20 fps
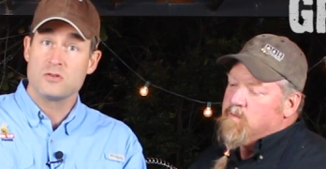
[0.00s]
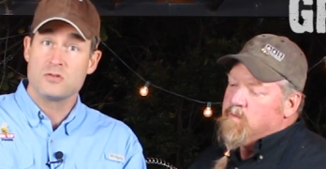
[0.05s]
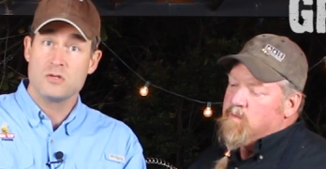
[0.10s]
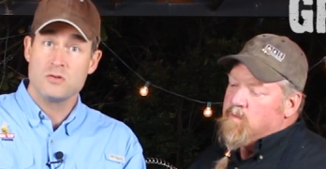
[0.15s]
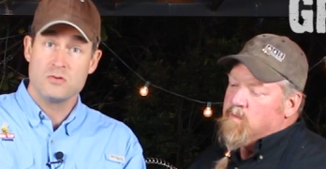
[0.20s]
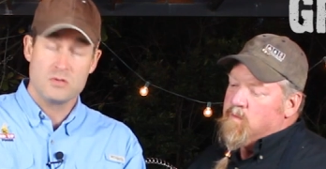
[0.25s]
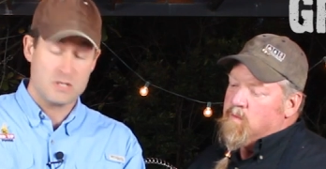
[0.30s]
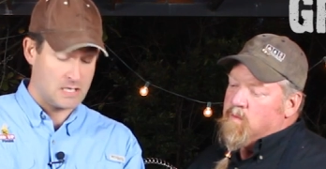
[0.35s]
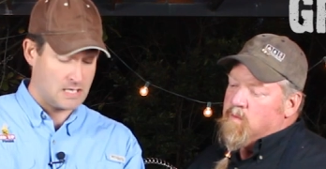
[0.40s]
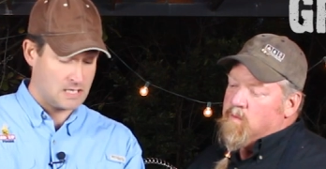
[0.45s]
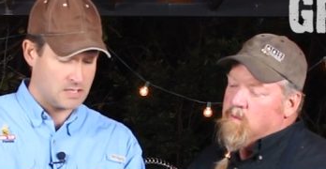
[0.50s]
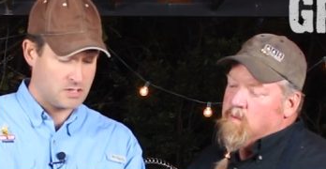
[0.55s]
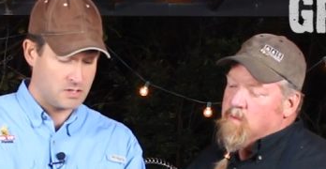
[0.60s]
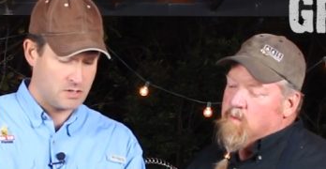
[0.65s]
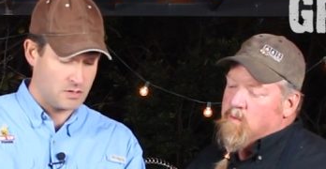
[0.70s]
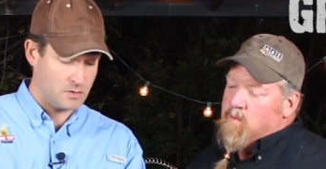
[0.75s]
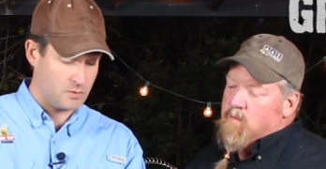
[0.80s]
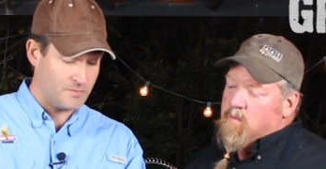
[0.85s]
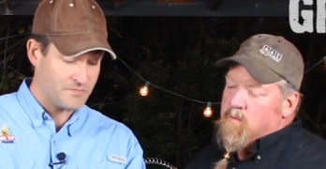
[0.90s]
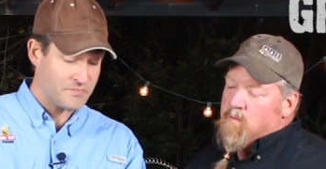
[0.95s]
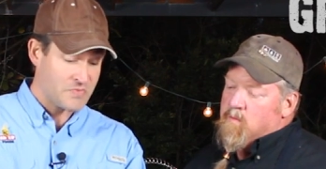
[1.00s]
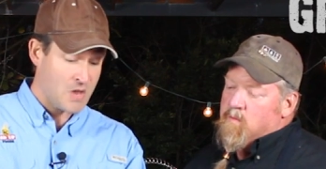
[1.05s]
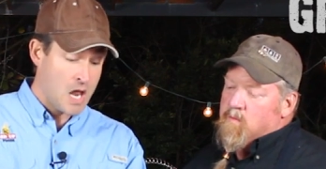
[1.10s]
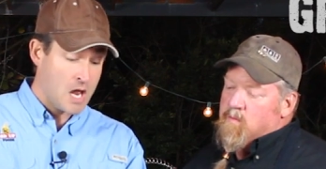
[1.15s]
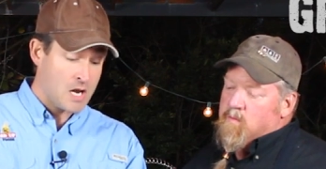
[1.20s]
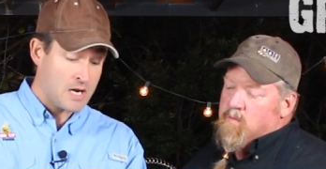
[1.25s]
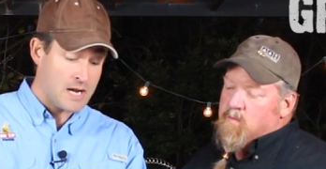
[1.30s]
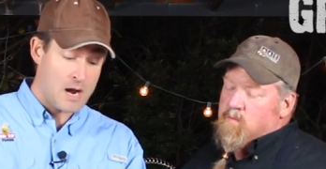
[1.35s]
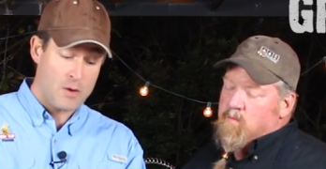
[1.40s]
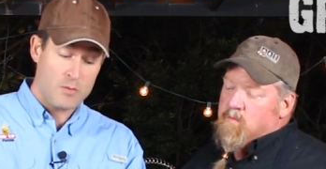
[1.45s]
Speaker 1: juiciness too.
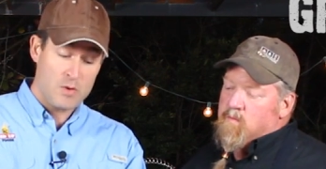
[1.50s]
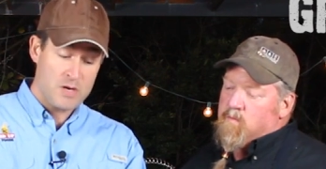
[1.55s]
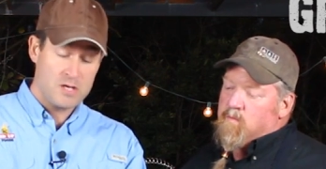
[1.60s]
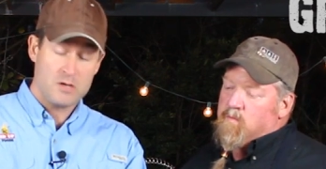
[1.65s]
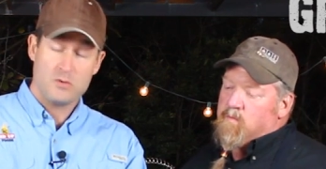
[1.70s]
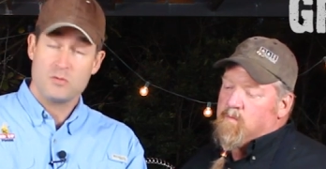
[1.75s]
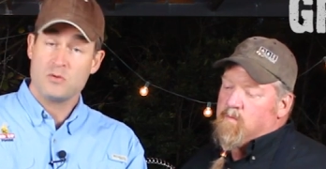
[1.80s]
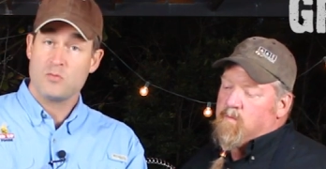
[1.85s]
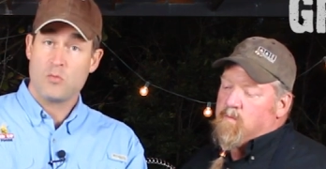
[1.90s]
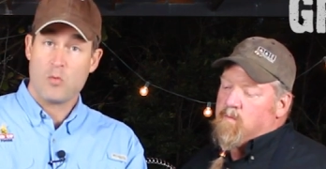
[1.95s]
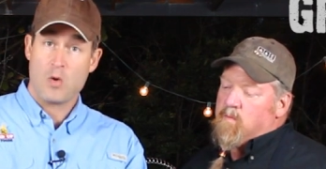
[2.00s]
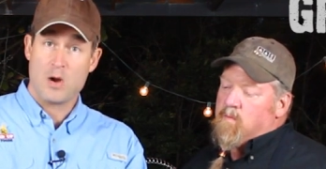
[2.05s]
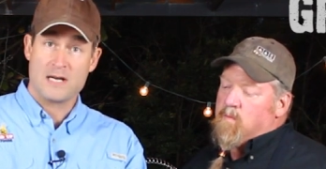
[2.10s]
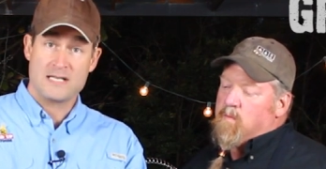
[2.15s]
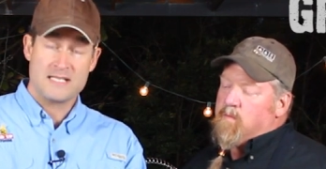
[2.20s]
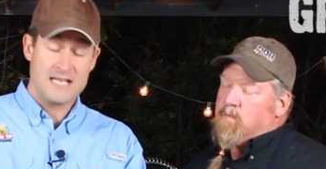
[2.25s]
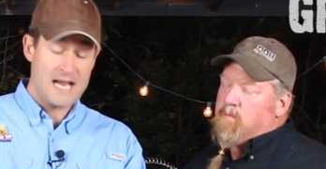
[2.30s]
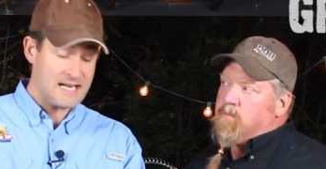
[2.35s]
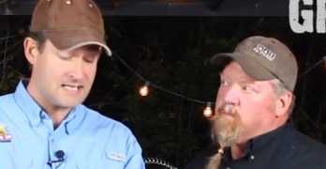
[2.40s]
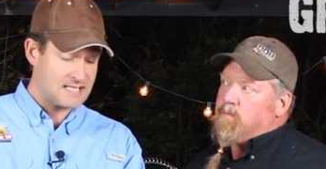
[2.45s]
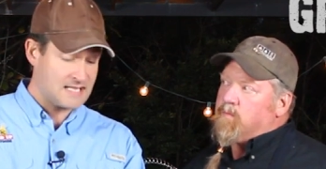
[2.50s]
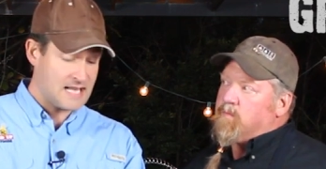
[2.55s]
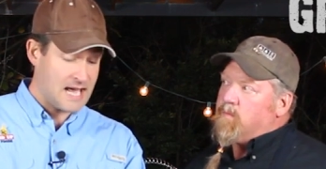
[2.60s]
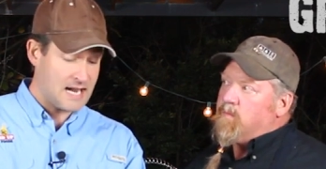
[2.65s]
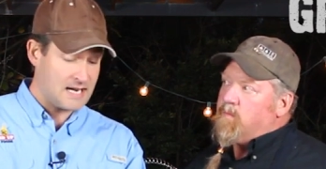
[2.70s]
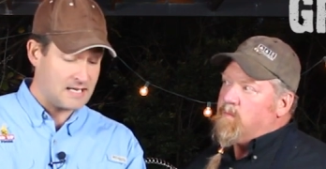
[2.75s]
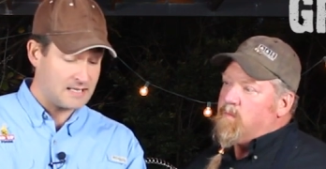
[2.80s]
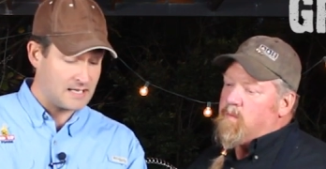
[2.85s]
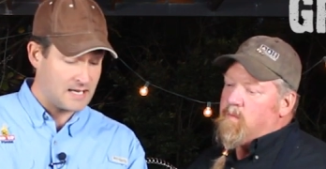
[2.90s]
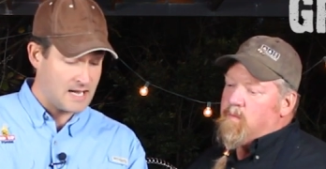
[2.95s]
Now when you want to test that
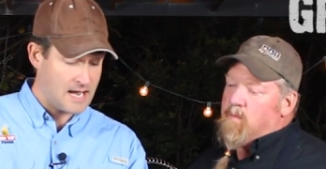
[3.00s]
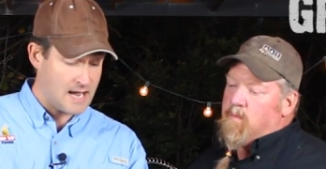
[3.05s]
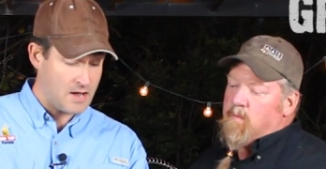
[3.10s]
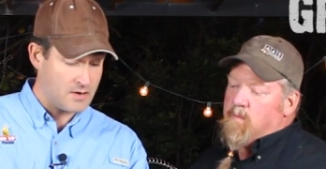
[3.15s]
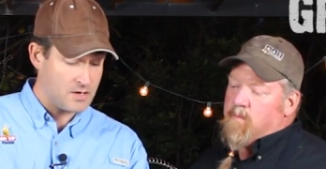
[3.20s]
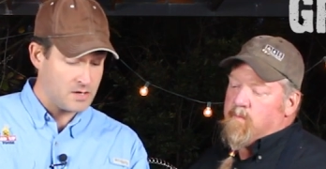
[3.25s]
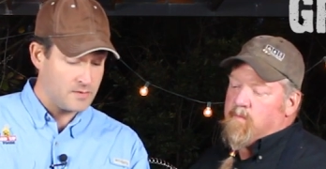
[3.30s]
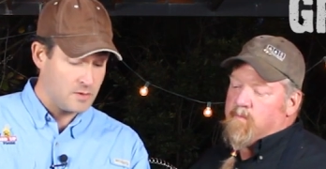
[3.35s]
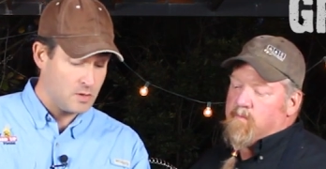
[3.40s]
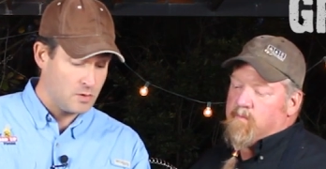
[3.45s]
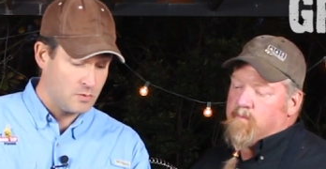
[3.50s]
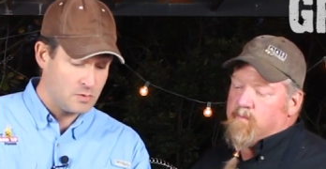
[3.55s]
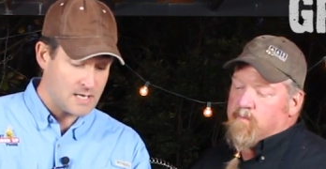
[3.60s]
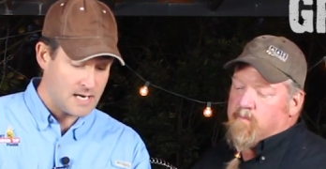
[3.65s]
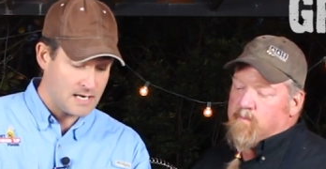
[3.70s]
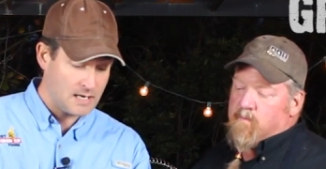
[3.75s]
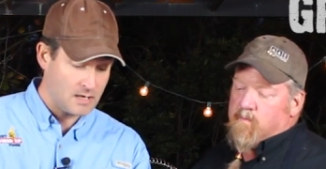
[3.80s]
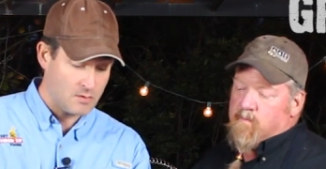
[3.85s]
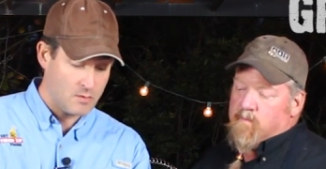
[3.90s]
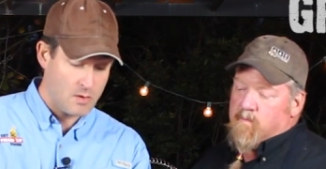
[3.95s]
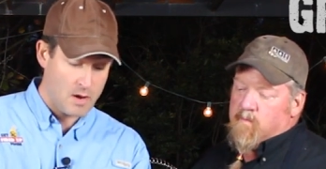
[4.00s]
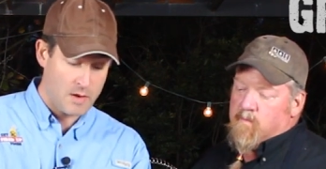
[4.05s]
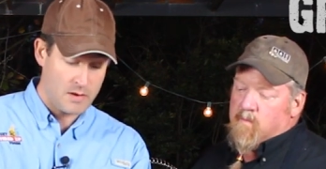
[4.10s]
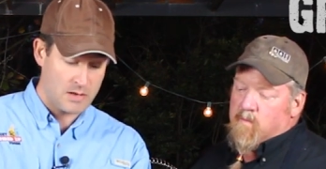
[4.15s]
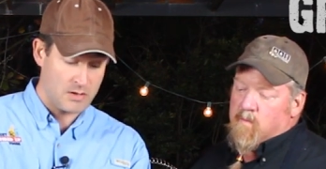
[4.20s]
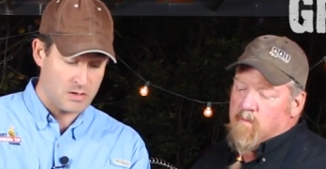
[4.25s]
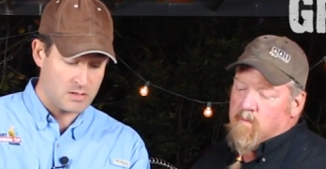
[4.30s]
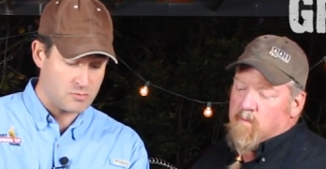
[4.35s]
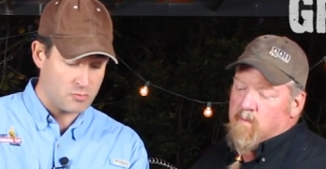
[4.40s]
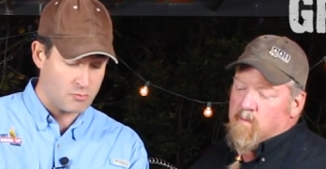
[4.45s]
at the counter, you take,
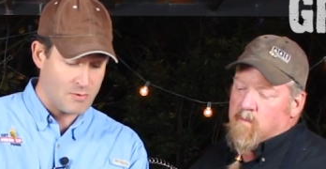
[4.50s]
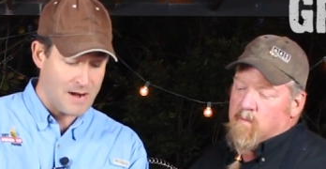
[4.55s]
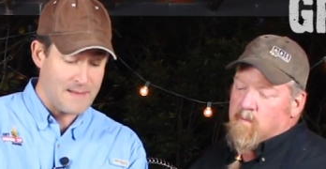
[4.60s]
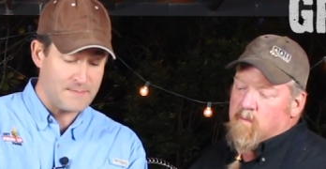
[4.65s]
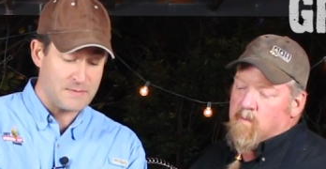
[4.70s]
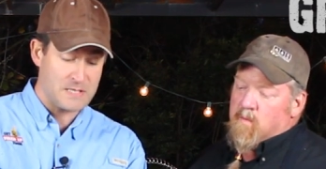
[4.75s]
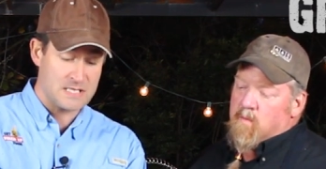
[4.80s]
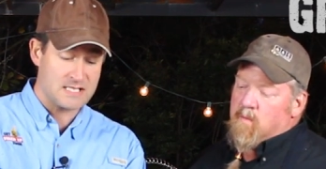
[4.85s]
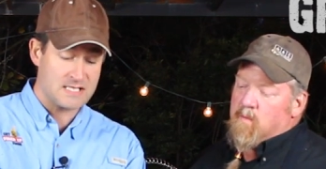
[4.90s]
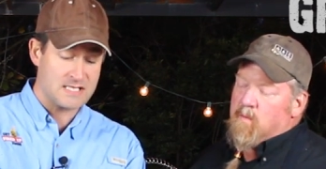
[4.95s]
and it's wrapped in